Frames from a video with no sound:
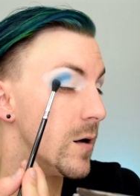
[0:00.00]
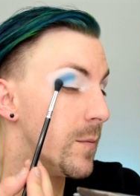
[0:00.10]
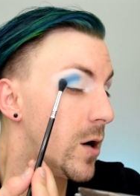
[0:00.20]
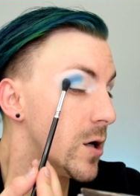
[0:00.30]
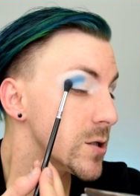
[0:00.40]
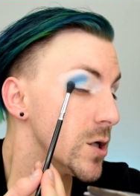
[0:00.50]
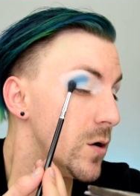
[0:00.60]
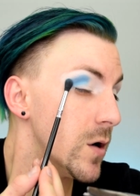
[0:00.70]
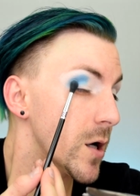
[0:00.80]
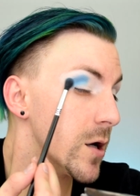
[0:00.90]
I'm
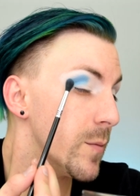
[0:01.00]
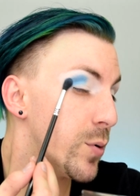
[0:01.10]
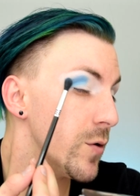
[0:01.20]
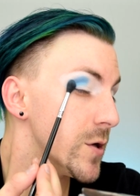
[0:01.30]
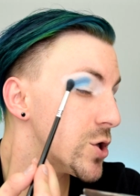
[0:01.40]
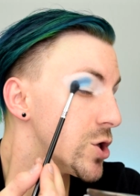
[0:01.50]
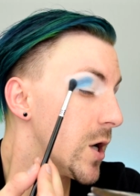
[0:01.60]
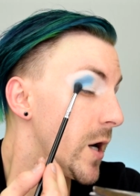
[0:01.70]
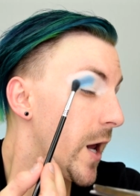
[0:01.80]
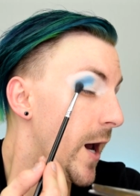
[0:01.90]
also gonna pull this
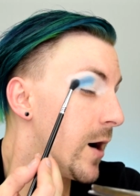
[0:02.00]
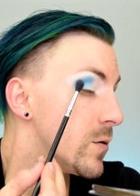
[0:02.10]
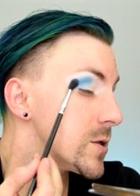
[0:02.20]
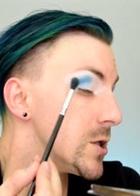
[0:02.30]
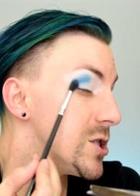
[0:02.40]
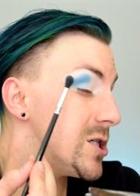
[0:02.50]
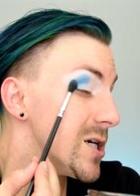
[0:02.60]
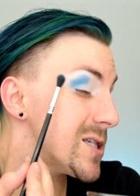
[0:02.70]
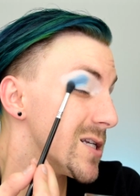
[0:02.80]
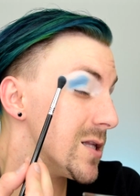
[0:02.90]
shade out
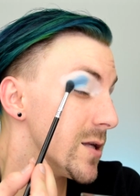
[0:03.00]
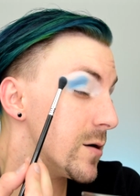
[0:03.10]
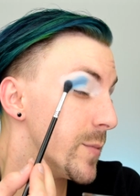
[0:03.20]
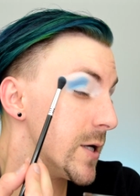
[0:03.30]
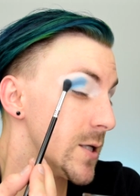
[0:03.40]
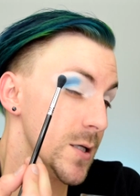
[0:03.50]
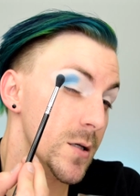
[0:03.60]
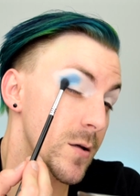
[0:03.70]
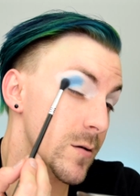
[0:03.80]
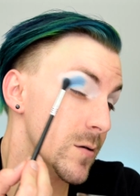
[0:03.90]
just a little bit
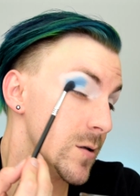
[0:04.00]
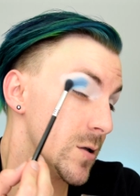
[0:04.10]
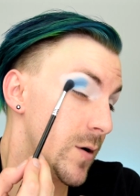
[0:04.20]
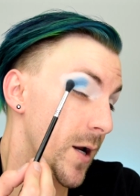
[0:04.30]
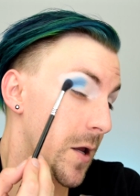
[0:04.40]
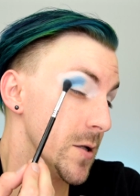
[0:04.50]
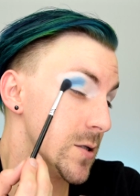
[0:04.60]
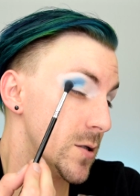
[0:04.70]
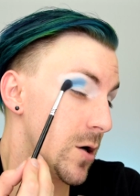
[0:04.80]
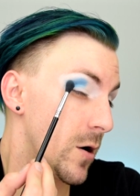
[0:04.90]
so I can
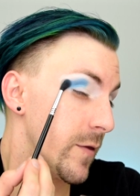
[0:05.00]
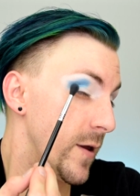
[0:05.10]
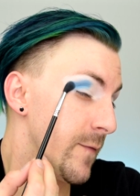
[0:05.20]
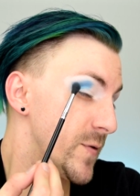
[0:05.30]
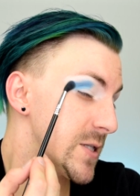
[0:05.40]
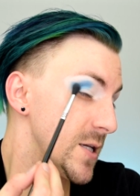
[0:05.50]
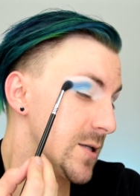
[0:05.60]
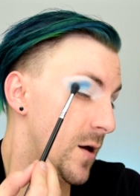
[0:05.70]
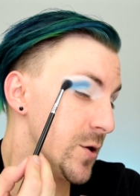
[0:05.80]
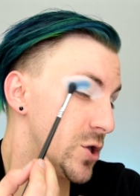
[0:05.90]
start the emphasis
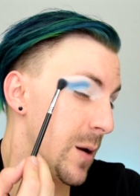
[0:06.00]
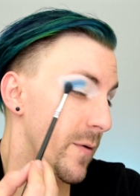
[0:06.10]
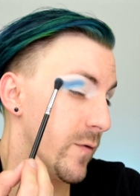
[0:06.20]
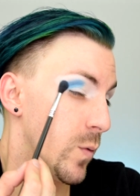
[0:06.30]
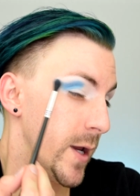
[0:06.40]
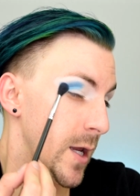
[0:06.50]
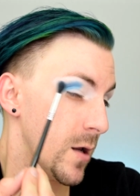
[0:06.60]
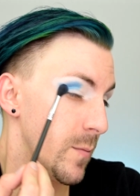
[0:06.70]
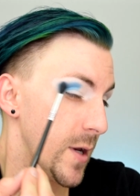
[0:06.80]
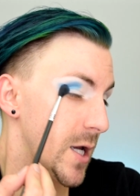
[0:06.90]
on the shape of a
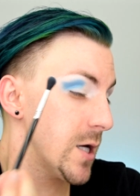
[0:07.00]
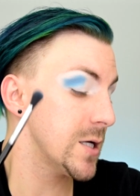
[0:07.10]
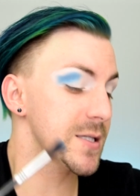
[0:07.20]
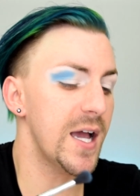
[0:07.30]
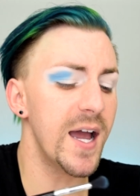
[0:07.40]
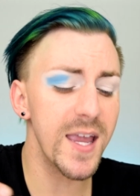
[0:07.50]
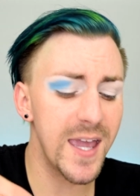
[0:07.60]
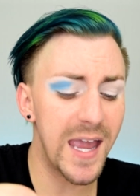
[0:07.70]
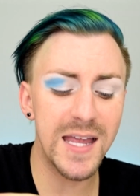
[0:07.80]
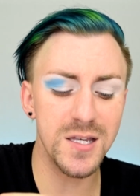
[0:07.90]
wing because I
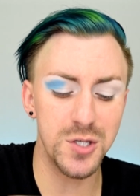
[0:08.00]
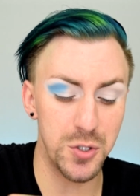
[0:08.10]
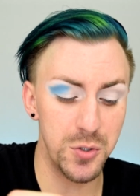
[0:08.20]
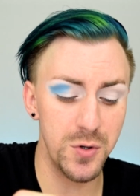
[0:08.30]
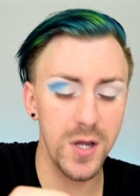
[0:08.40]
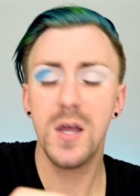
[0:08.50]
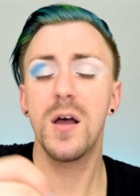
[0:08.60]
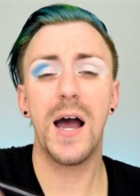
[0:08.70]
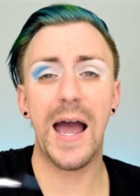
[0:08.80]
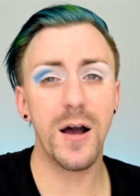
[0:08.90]
can't do
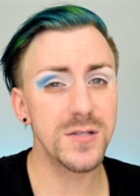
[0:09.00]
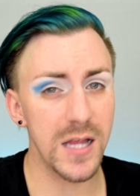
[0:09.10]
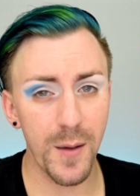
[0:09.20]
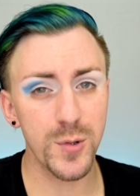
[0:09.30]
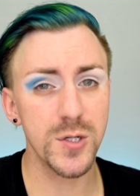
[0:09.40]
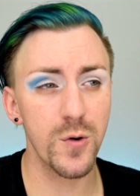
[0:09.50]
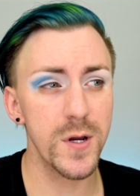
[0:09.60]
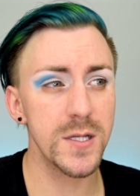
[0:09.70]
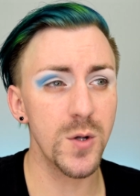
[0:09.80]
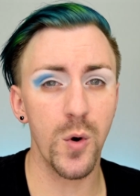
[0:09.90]
a Haus
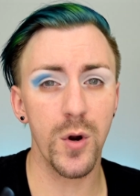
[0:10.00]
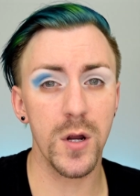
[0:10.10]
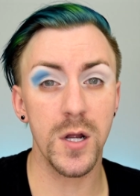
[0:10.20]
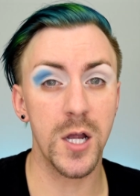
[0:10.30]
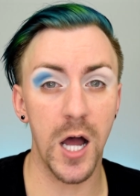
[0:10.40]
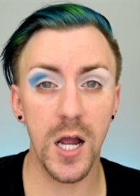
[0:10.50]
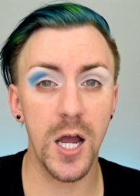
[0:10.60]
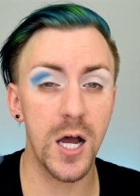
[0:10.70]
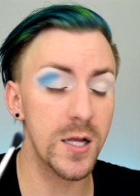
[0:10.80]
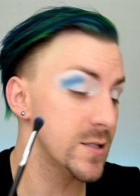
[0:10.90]
Laboratories or
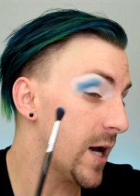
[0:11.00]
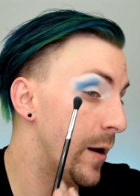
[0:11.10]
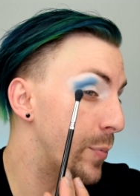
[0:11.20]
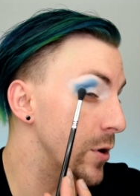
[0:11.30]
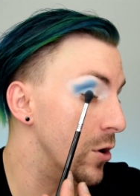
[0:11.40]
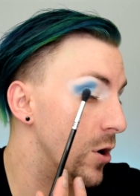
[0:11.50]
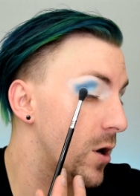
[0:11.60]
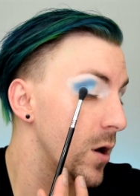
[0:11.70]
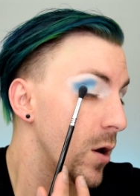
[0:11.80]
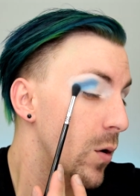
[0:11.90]
Gaga type
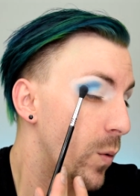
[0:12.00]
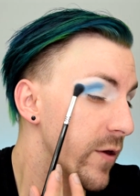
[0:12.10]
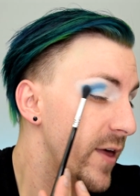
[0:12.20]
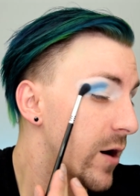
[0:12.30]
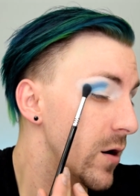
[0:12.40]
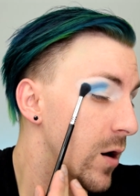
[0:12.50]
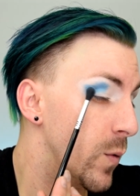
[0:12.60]
look without a